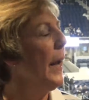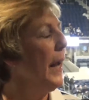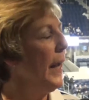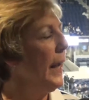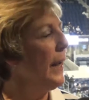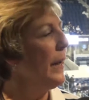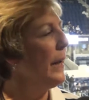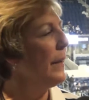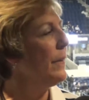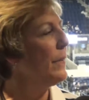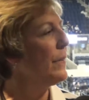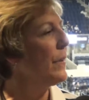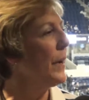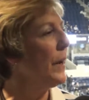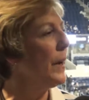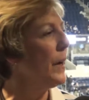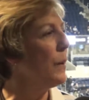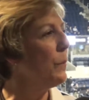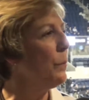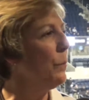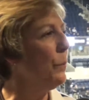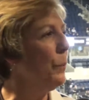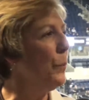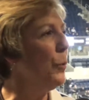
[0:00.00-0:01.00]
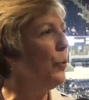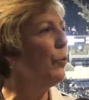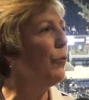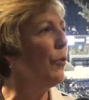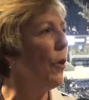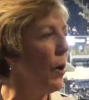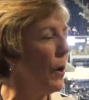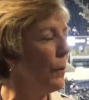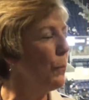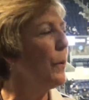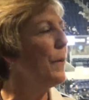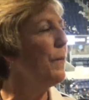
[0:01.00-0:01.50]
and uh,
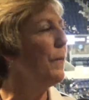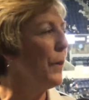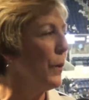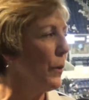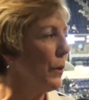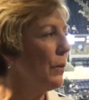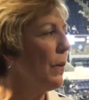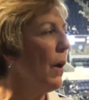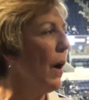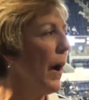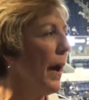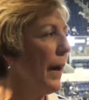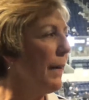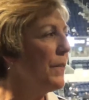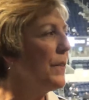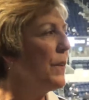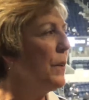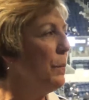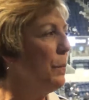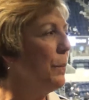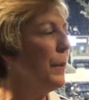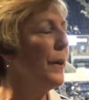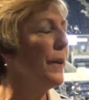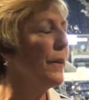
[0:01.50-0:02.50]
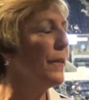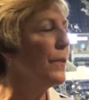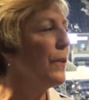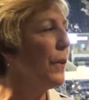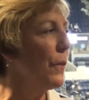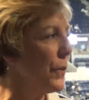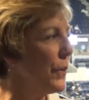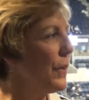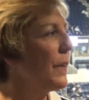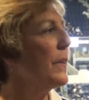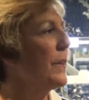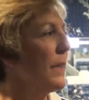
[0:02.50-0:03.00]
move on with their lives and being
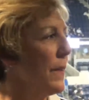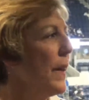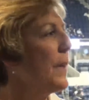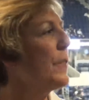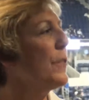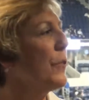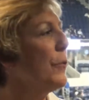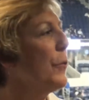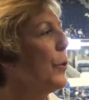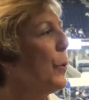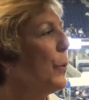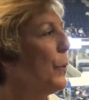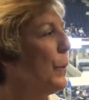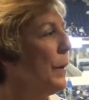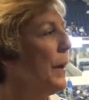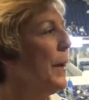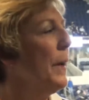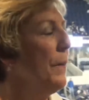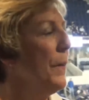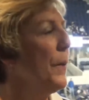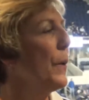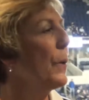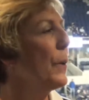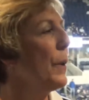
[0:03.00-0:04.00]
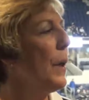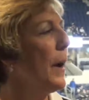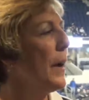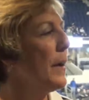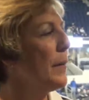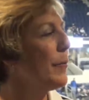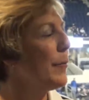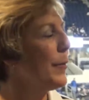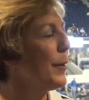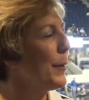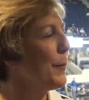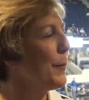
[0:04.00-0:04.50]
so successful in their life.